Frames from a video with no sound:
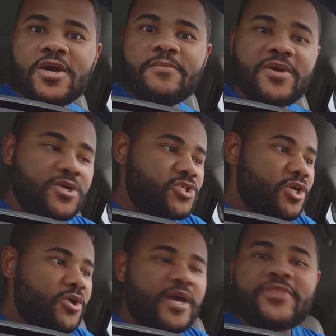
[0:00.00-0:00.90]
Because, you
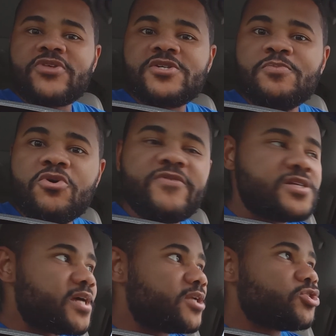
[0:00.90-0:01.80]
know, you got these
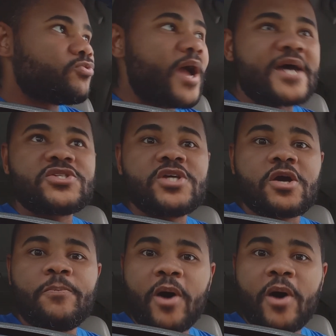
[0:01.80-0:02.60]
movies like Jurassic